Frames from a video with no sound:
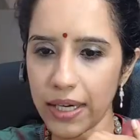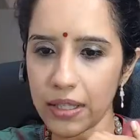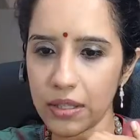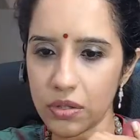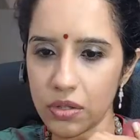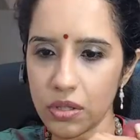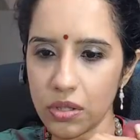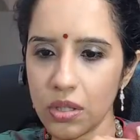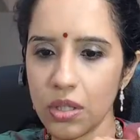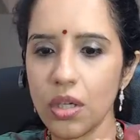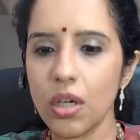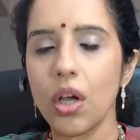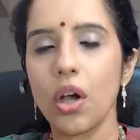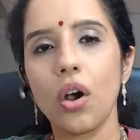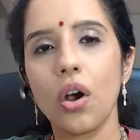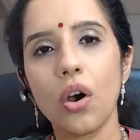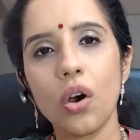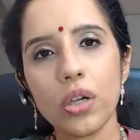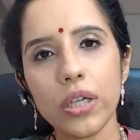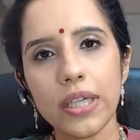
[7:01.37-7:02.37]
package.
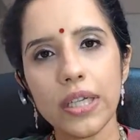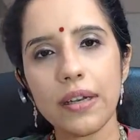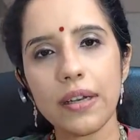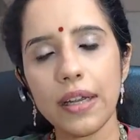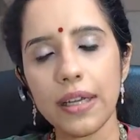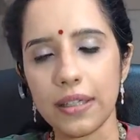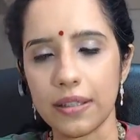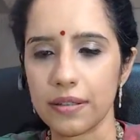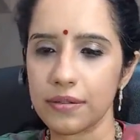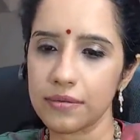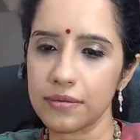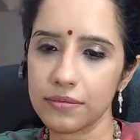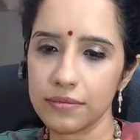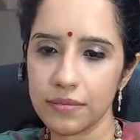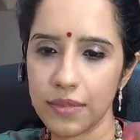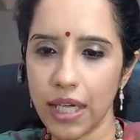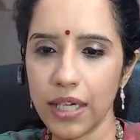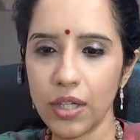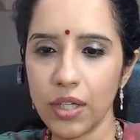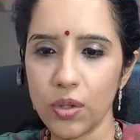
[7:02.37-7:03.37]
Okay, great.
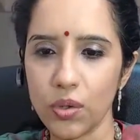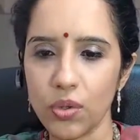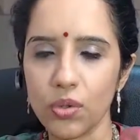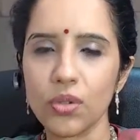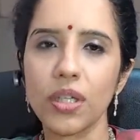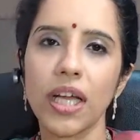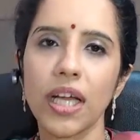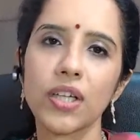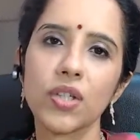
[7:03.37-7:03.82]
Thank you.